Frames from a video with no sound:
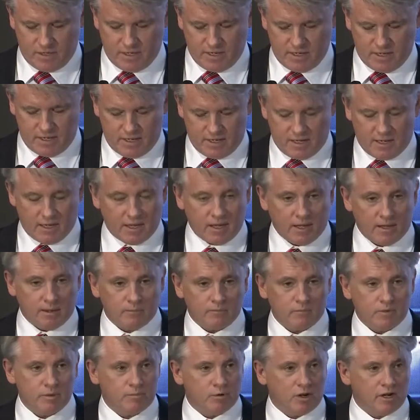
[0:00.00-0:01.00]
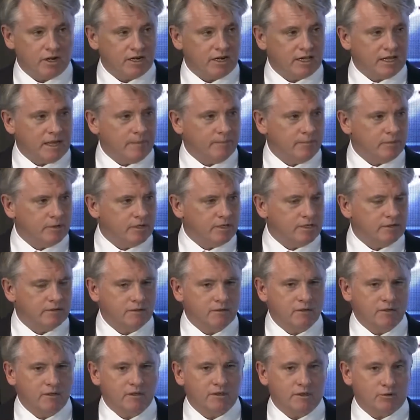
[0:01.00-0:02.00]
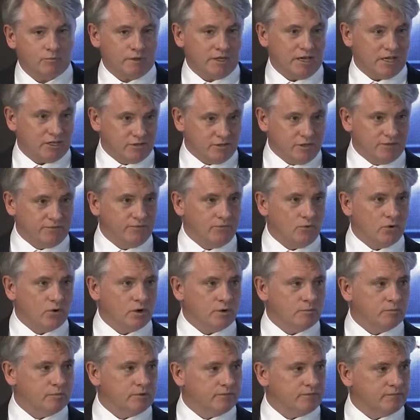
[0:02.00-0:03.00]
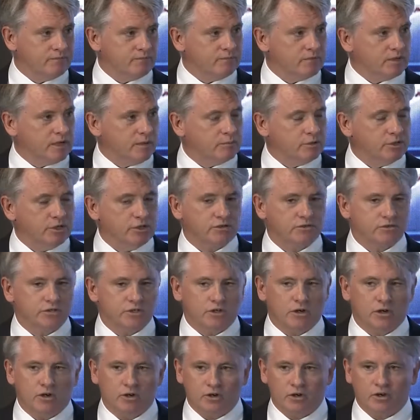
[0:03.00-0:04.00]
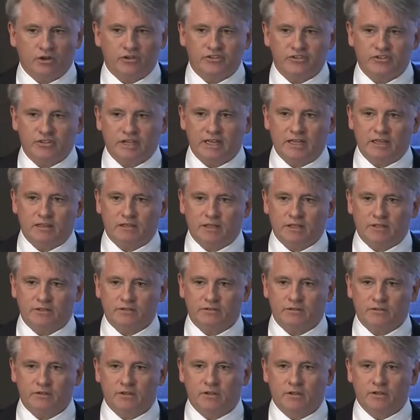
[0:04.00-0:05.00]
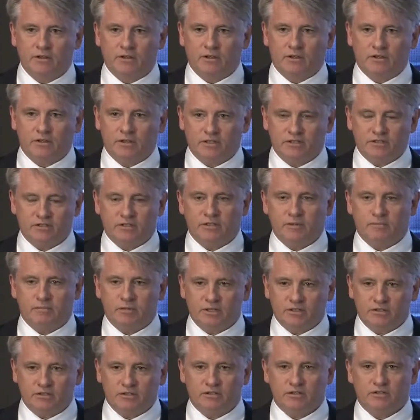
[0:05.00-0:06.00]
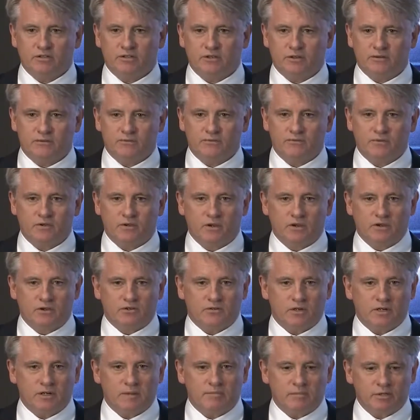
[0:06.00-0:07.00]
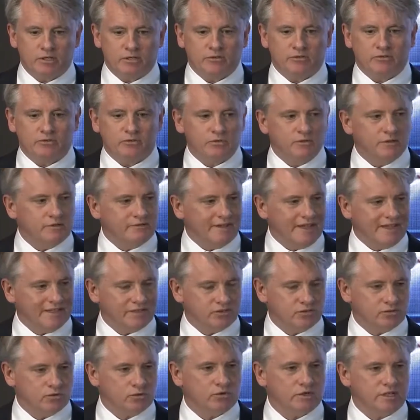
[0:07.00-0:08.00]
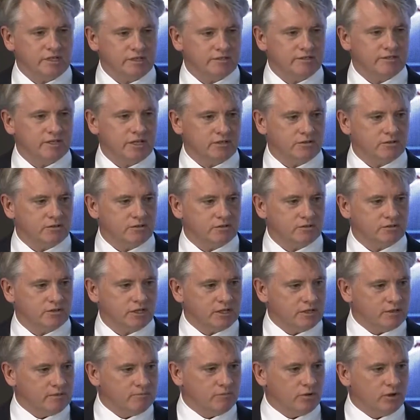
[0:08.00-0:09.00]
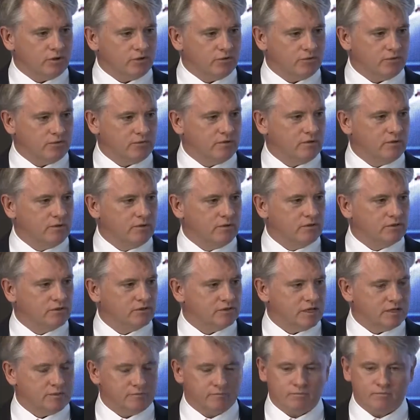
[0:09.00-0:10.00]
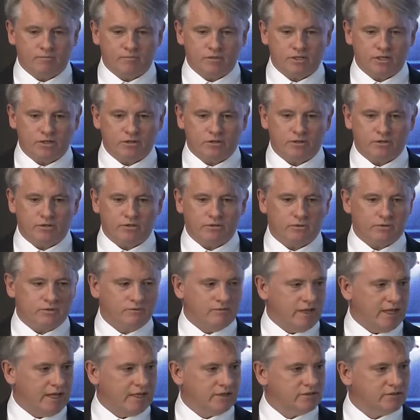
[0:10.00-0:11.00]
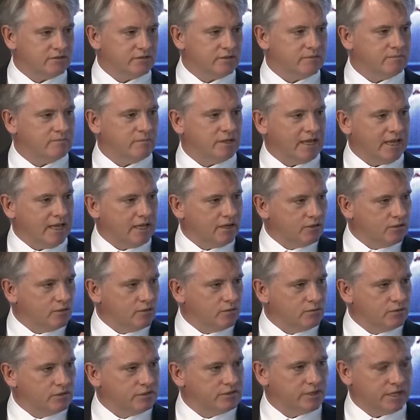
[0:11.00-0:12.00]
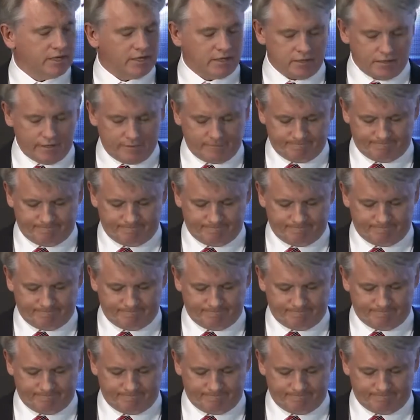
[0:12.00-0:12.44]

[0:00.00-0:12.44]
We brought in a company that we actually formed a couple of years ago called Cyclics, that's in the business of trying to build new advanced sorting centers that can both send material to advanced and mechanical recycling.